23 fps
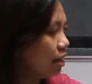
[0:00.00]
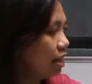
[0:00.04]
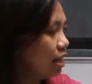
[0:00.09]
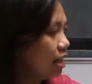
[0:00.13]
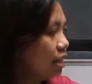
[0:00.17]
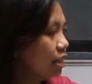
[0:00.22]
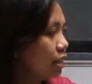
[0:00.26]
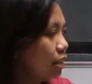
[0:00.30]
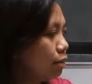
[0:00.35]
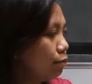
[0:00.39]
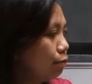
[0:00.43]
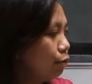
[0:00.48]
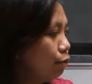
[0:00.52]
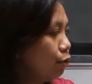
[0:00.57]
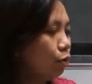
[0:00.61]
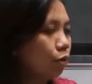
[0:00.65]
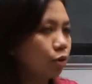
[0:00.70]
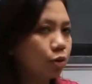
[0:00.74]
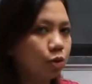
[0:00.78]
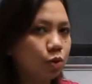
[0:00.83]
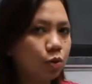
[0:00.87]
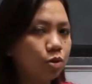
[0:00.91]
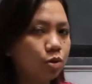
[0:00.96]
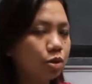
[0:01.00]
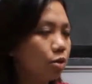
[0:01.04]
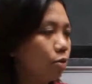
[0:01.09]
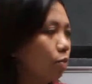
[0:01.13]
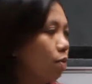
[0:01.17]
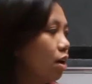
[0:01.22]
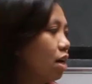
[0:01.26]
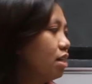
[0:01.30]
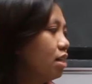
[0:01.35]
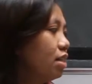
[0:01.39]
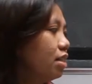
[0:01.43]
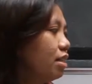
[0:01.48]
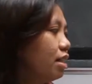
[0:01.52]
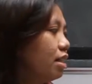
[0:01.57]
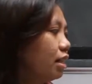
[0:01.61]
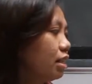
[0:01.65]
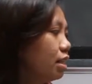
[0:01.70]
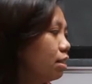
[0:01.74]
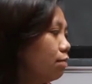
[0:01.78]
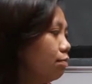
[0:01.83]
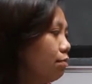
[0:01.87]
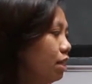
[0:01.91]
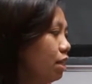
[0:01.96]
this fructose
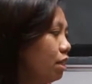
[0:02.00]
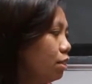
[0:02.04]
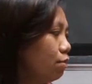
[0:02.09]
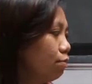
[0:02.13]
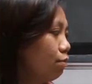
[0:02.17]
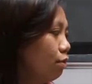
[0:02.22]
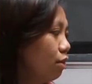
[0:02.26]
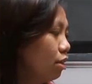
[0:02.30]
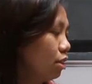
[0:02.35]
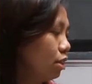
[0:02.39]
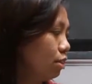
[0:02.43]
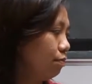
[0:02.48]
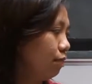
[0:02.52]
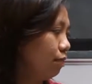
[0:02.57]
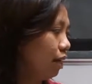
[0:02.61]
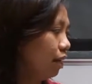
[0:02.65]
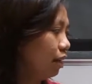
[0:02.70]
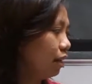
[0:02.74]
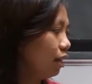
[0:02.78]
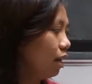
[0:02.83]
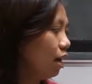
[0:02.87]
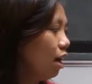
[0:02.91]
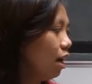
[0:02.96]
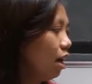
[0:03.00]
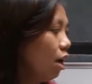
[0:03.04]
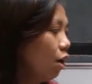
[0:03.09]
1,6-bisphosphate